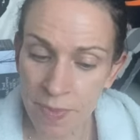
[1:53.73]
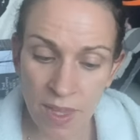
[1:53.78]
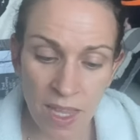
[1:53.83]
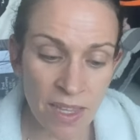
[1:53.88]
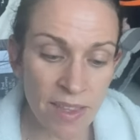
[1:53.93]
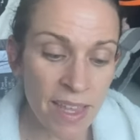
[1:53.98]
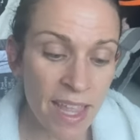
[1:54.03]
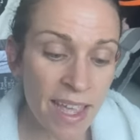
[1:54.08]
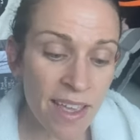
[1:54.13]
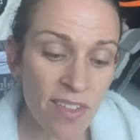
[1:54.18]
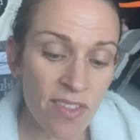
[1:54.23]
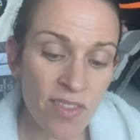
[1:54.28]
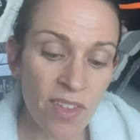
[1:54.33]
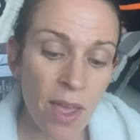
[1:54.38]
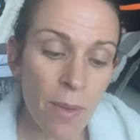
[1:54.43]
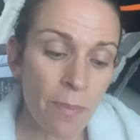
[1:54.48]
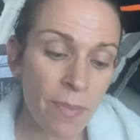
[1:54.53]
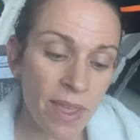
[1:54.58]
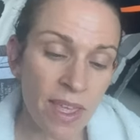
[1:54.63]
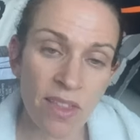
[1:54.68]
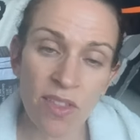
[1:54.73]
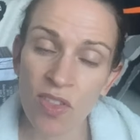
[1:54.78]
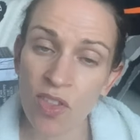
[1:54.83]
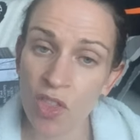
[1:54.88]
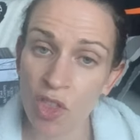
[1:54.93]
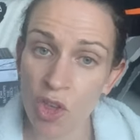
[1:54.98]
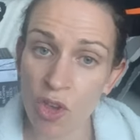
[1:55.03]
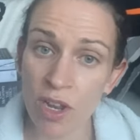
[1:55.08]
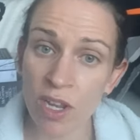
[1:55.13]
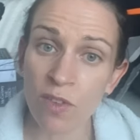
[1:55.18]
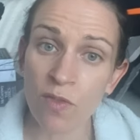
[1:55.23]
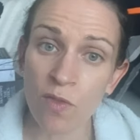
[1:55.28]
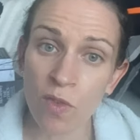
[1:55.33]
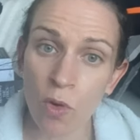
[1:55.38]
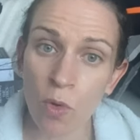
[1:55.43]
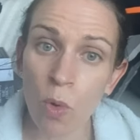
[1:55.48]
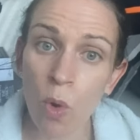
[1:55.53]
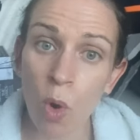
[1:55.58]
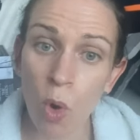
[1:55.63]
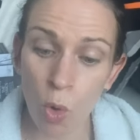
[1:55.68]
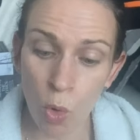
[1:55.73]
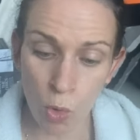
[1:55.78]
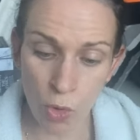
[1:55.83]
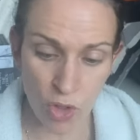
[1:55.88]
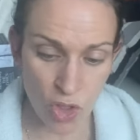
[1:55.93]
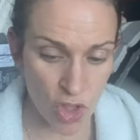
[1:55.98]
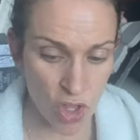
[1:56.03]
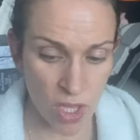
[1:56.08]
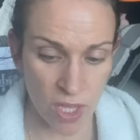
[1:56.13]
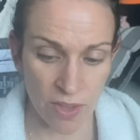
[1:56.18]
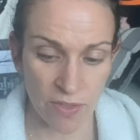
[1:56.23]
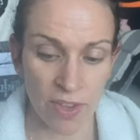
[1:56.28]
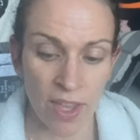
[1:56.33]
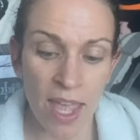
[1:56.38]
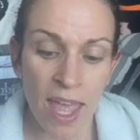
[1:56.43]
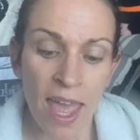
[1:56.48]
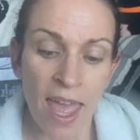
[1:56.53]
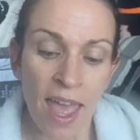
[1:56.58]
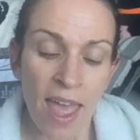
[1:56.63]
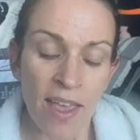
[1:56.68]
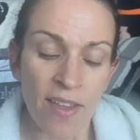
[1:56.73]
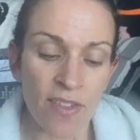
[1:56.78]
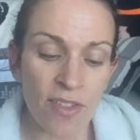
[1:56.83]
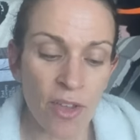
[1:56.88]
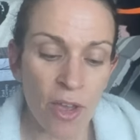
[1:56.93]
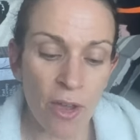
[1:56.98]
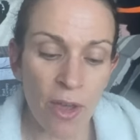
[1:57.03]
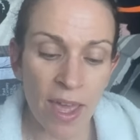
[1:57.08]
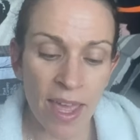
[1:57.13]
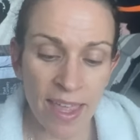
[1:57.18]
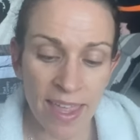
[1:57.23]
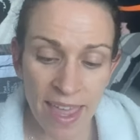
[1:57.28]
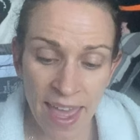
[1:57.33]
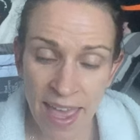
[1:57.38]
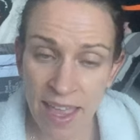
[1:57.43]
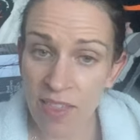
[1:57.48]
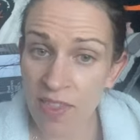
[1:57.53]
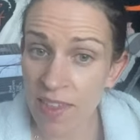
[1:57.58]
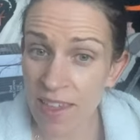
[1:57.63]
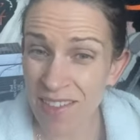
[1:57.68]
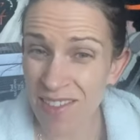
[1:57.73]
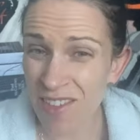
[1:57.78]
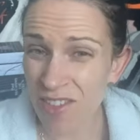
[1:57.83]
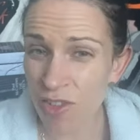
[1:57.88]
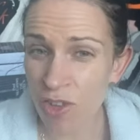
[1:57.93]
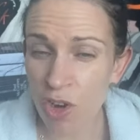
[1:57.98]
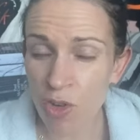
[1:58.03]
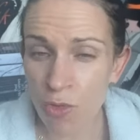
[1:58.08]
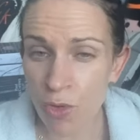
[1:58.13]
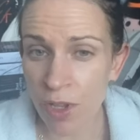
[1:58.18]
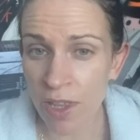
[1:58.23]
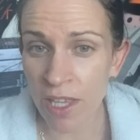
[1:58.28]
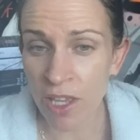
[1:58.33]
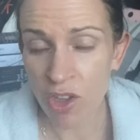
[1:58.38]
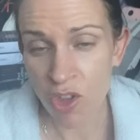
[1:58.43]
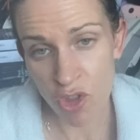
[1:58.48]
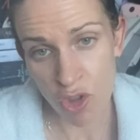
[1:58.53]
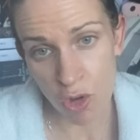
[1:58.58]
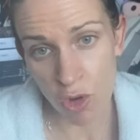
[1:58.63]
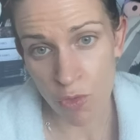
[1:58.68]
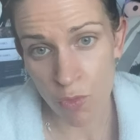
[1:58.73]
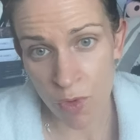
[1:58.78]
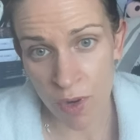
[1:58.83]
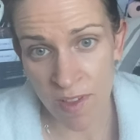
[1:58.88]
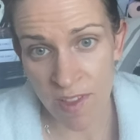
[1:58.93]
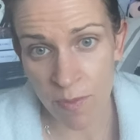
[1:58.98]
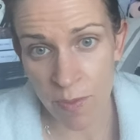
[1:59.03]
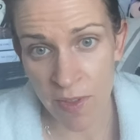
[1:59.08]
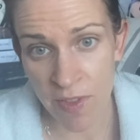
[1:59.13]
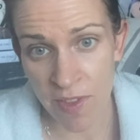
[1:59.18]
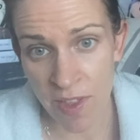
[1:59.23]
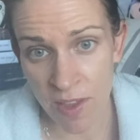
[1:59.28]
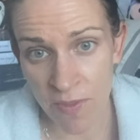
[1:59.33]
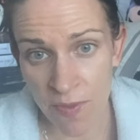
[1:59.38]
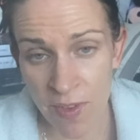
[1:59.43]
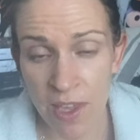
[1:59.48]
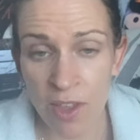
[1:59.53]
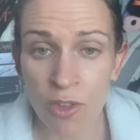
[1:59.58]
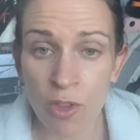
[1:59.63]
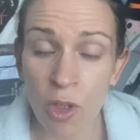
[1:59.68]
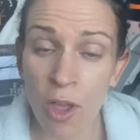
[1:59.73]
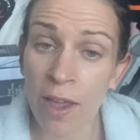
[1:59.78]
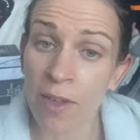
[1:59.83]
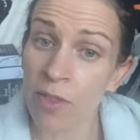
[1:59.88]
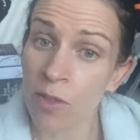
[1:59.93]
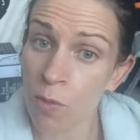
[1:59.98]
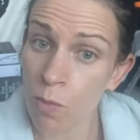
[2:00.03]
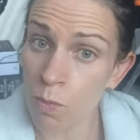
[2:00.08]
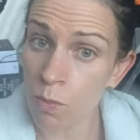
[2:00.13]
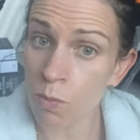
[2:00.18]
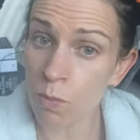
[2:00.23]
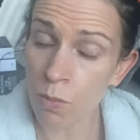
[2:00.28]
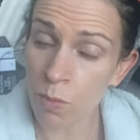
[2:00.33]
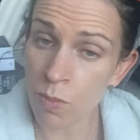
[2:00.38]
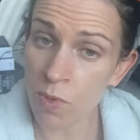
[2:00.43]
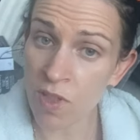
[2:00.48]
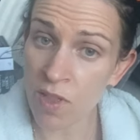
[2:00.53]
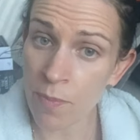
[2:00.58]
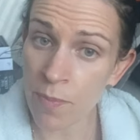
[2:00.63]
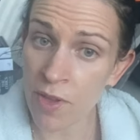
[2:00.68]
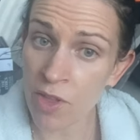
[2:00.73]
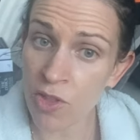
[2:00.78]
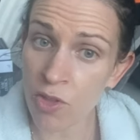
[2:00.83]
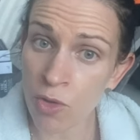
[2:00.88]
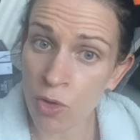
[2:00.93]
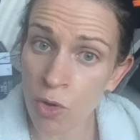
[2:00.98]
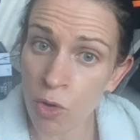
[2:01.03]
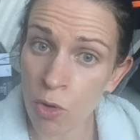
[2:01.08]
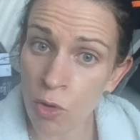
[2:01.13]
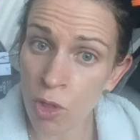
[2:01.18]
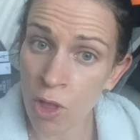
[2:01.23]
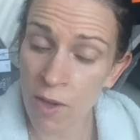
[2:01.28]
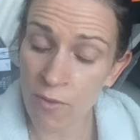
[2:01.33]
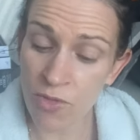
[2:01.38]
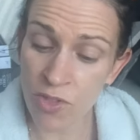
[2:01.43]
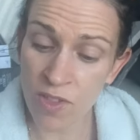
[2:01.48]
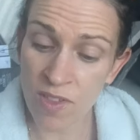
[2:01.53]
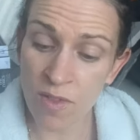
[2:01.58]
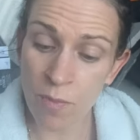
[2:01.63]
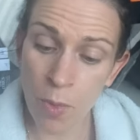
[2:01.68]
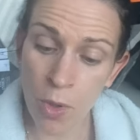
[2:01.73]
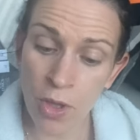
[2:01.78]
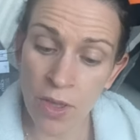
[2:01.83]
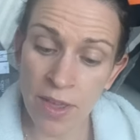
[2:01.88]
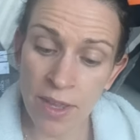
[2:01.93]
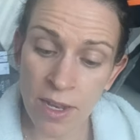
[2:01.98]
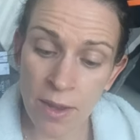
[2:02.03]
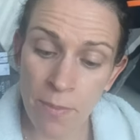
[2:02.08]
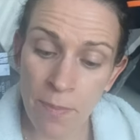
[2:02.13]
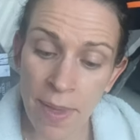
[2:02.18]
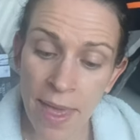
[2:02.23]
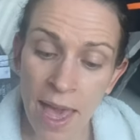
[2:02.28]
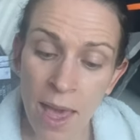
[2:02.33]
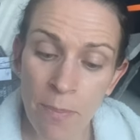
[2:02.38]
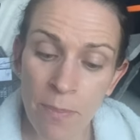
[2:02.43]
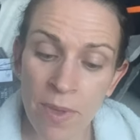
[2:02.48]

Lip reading: Next up is 34 Orchard. So again, this is not really a genre specific like the submission call I've just spoken about,